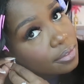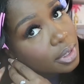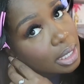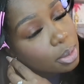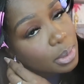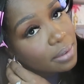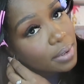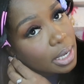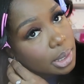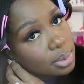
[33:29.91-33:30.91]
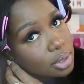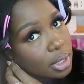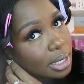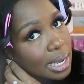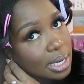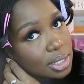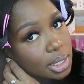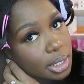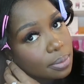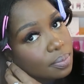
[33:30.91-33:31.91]
feel out my vibe. So yeah,
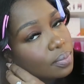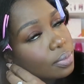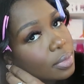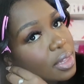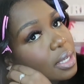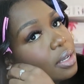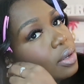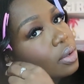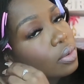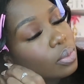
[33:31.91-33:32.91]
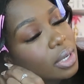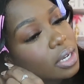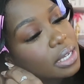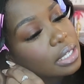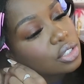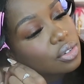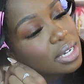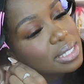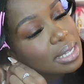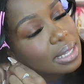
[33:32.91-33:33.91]
actually we're gonna get
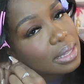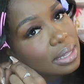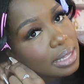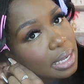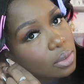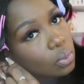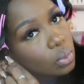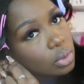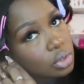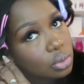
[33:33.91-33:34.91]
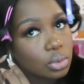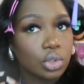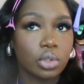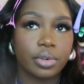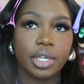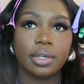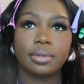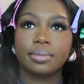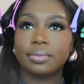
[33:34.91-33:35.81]
dressed and then we'll do jewelry.